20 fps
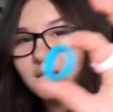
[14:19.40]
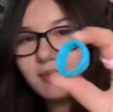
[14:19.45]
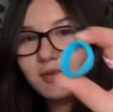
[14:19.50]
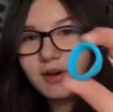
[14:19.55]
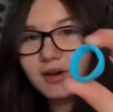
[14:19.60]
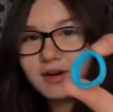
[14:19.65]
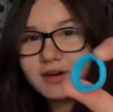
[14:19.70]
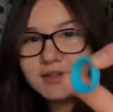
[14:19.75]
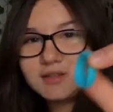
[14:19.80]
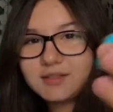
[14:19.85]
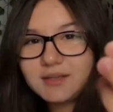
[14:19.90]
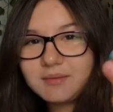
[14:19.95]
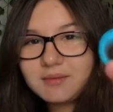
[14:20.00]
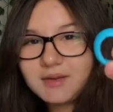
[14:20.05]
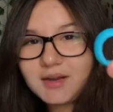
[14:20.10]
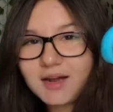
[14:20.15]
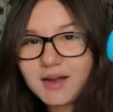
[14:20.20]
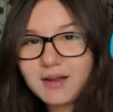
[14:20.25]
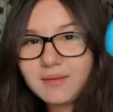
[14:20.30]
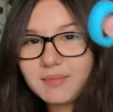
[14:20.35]
be honest, I'm
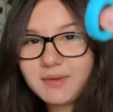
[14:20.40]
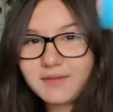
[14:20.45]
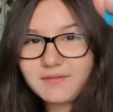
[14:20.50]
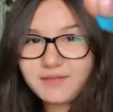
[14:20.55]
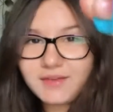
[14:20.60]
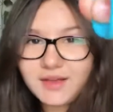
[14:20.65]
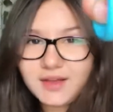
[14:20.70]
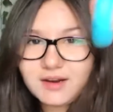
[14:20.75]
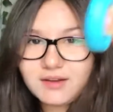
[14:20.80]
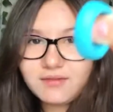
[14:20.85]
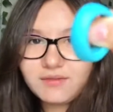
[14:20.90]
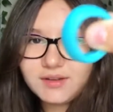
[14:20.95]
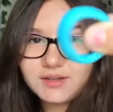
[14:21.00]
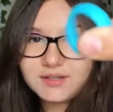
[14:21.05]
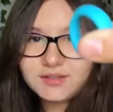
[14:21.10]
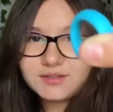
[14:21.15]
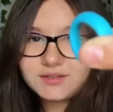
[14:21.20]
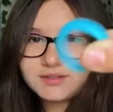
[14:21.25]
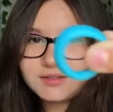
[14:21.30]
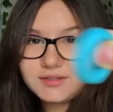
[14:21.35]
not a big fan of. It
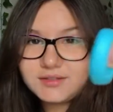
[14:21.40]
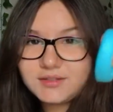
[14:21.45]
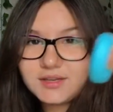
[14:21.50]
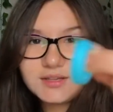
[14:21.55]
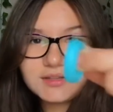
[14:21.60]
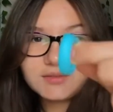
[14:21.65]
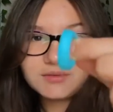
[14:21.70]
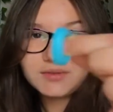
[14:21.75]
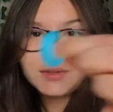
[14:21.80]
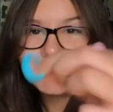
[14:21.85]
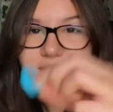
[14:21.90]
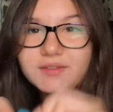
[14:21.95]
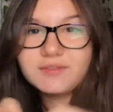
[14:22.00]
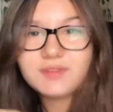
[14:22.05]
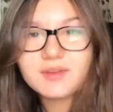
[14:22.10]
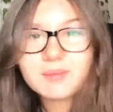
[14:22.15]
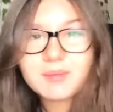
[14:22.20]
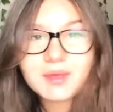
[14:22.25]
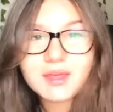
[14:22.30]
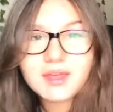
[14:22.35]
just doesn't really
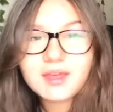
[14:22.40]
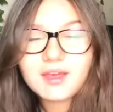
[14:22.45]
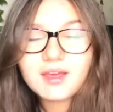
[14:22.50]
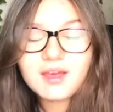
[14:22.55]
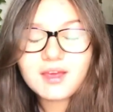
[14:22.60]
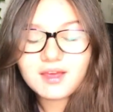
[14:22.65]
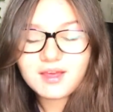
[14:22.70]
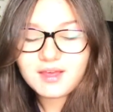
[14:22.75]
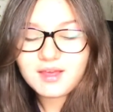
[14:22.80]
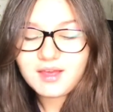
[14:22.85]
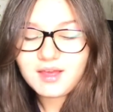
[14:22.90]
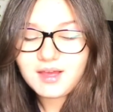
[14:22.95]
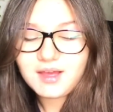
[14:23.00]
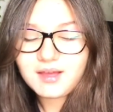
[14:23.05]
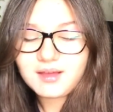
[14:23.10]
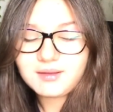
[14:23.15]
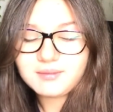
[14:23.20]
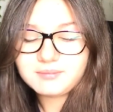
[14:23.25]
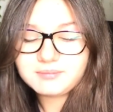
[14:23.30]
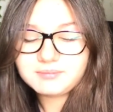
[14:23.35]
fit me
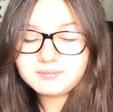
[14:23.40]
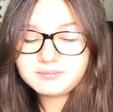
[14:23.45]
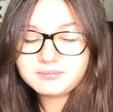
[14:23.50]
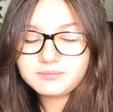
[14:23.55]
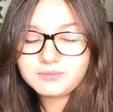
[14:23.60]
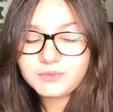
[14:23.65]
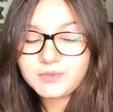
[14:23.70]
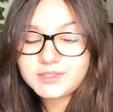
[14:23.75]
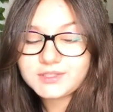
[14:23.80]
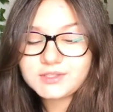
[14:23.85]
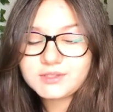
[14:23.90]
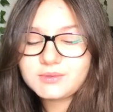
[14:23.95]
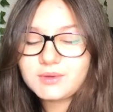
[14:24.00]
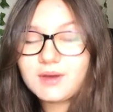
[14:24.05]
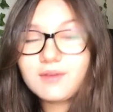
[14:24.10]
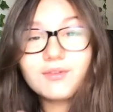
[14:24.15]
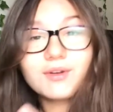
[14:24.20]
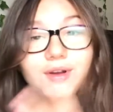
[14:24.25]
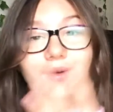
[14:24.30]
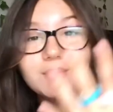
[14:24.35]

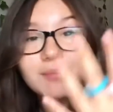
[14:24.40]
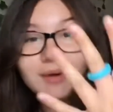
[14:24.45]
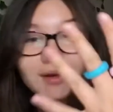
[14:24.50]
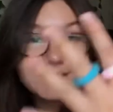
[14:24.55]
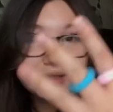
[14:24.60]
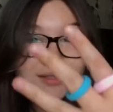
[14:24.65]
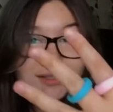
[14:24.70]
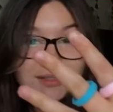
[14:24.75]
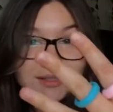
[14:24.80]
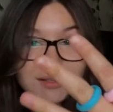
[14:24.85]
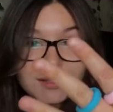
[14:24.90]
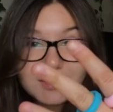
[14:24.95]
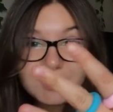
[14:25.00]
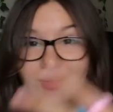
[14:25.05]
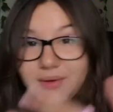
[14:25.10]
whatsoever, but you know,